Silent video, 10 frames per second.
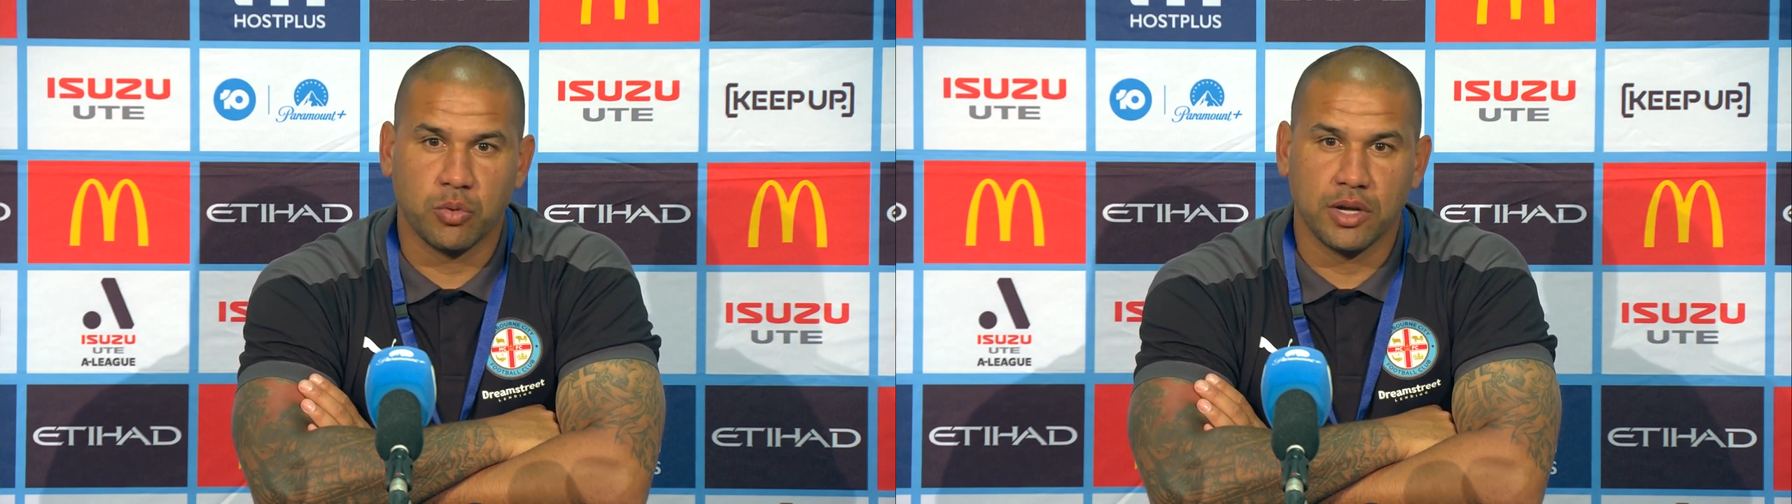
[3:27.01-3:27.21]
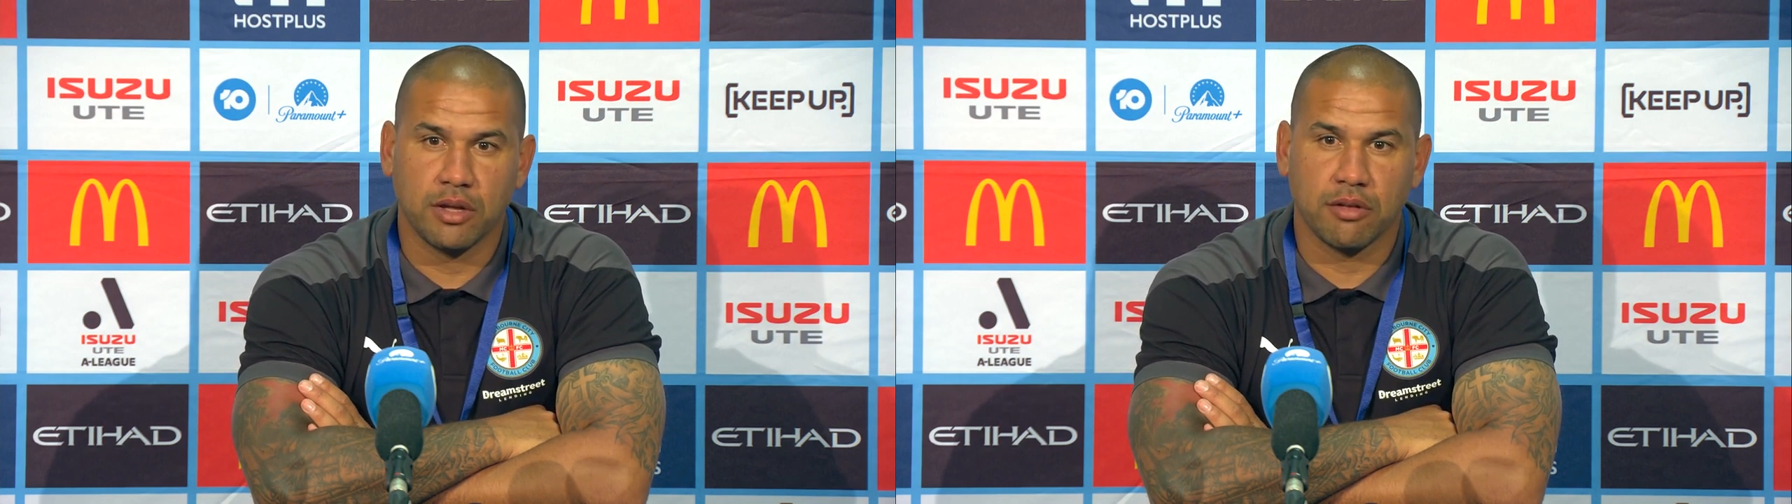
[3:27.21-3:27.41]

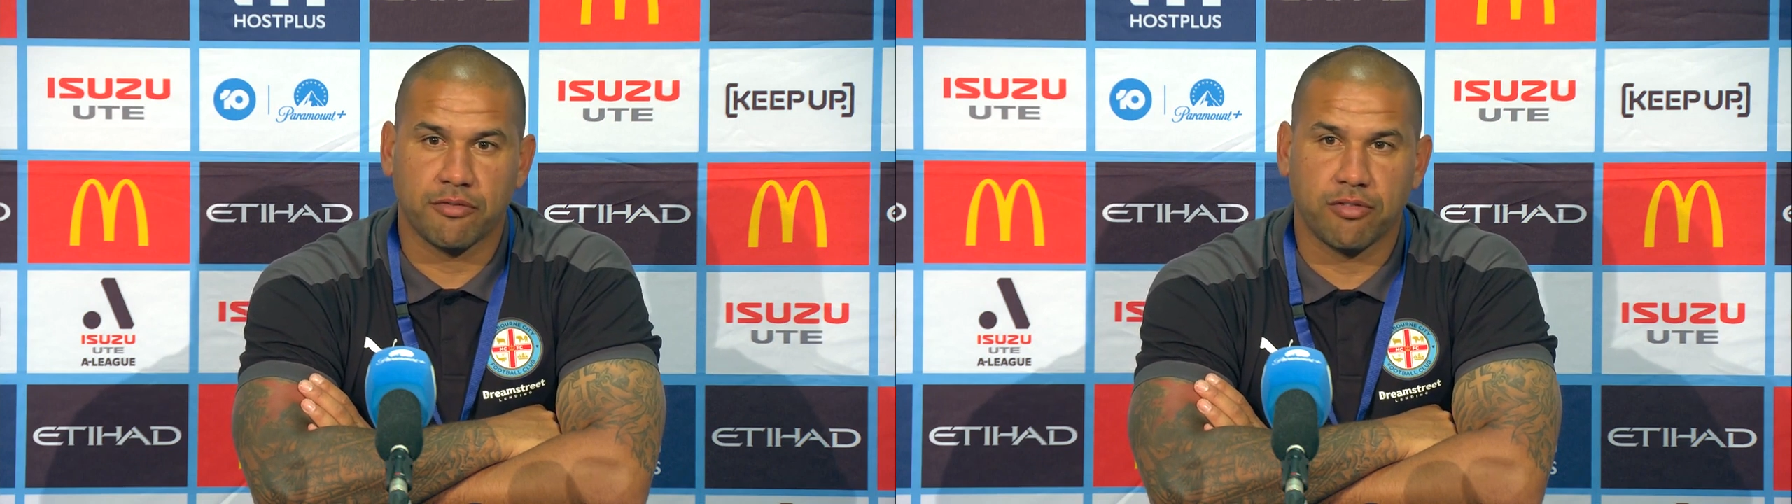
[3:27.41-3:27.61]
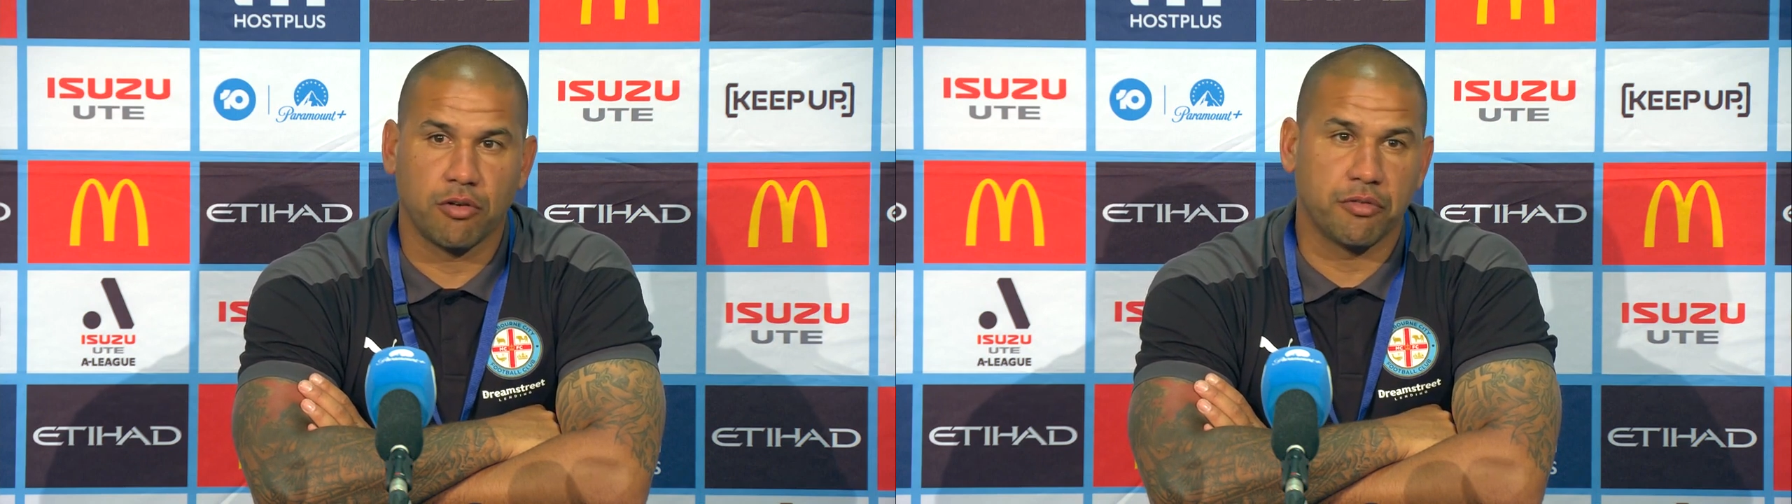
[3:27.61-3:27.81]

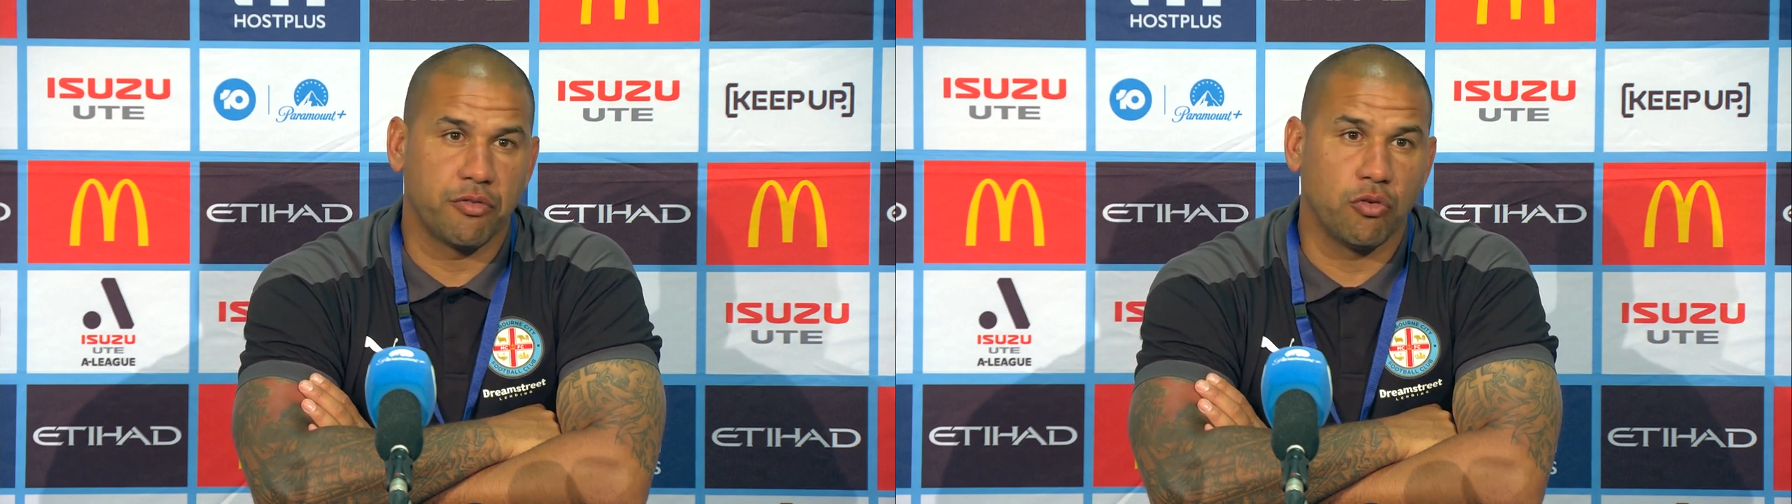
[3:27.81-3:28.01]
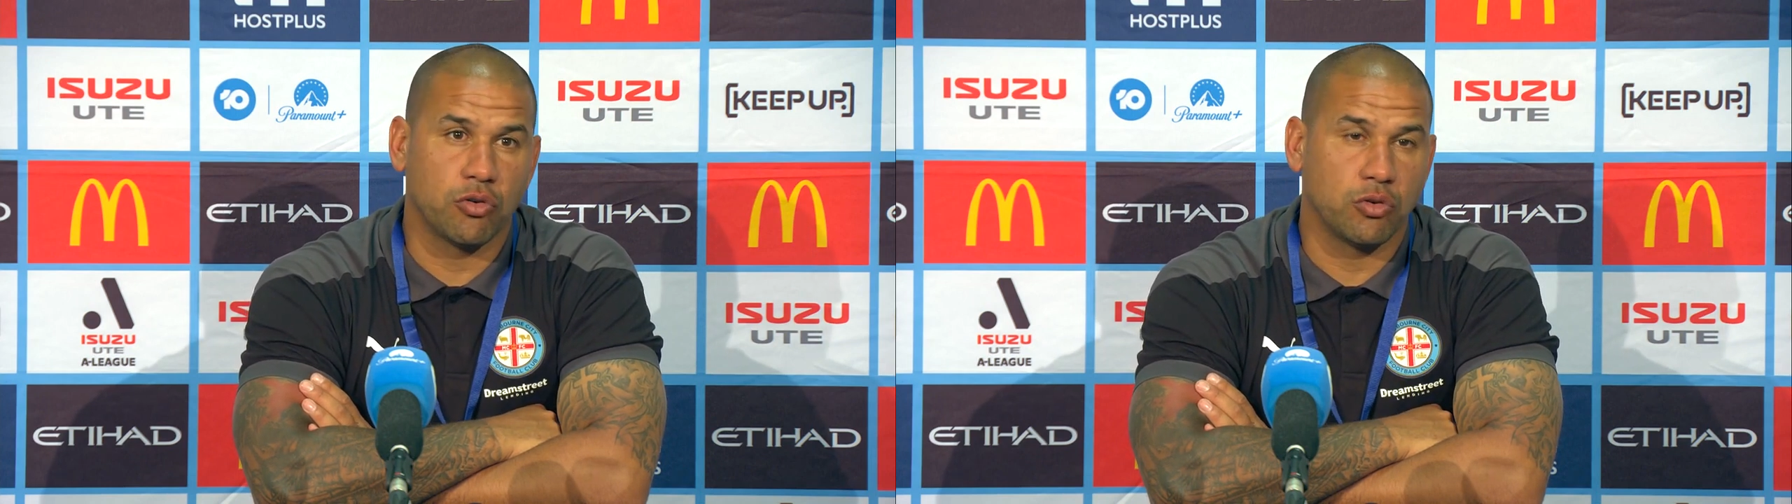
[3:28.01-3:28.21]
where Florin
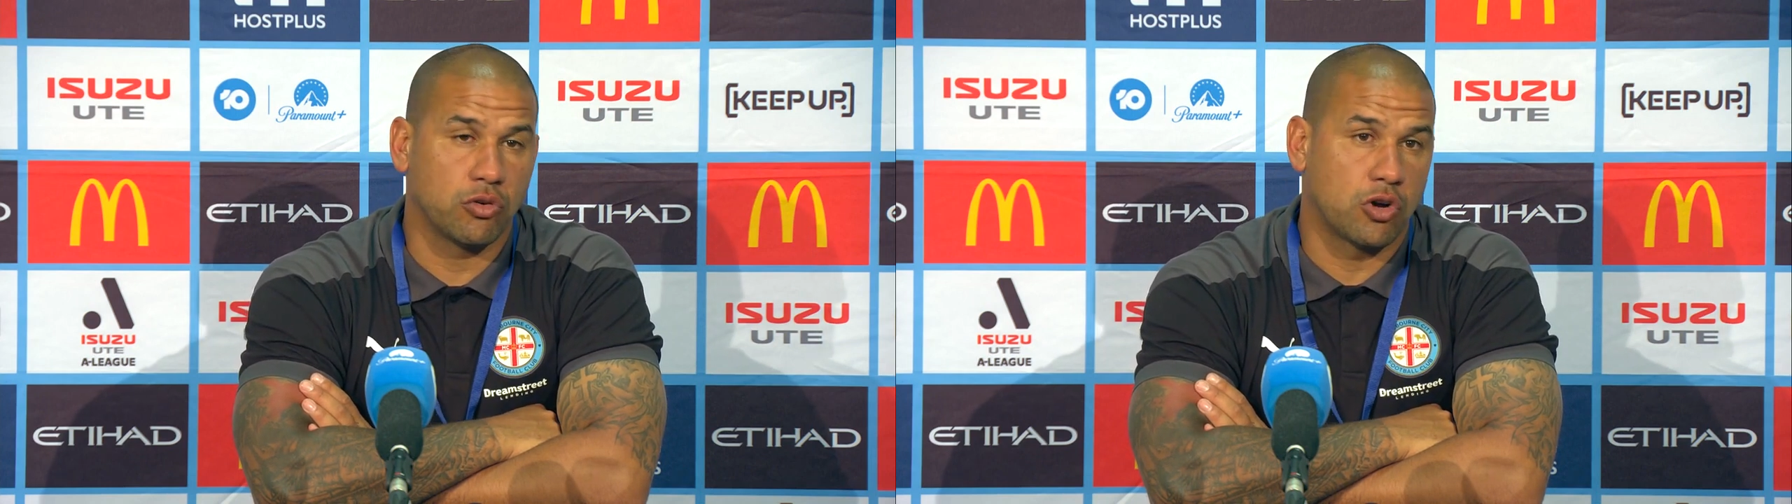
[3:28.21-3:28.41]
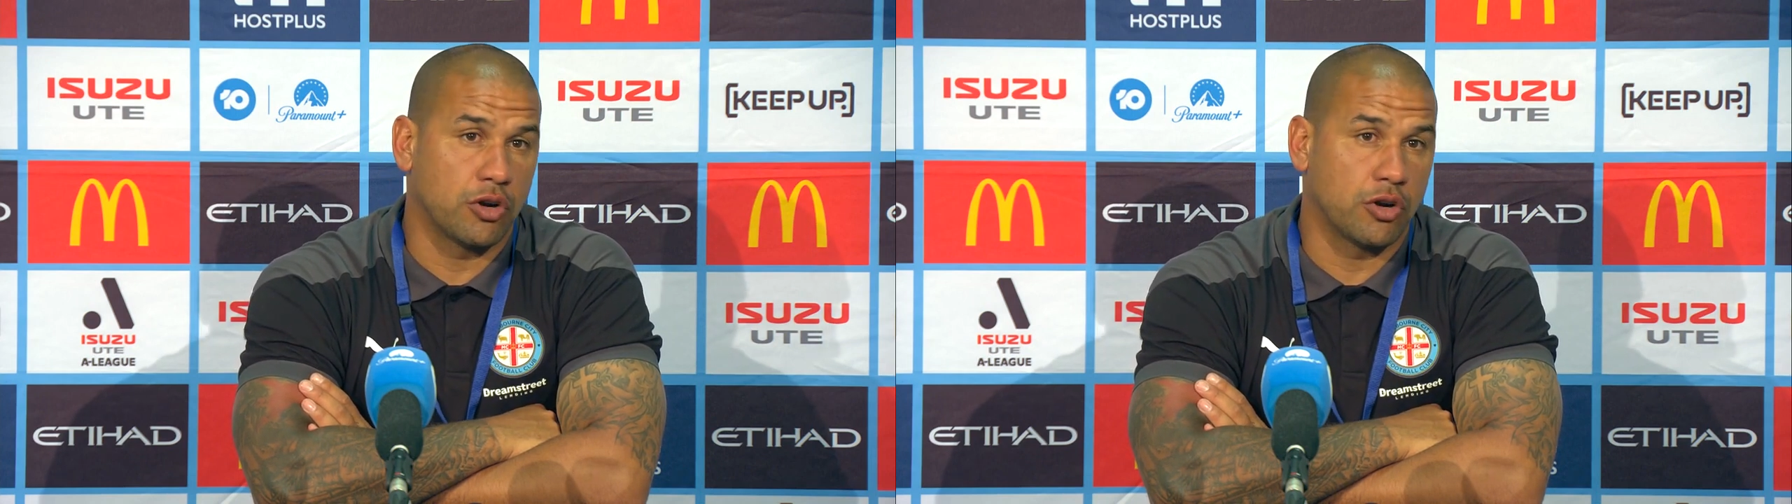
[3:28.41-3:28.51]
thought or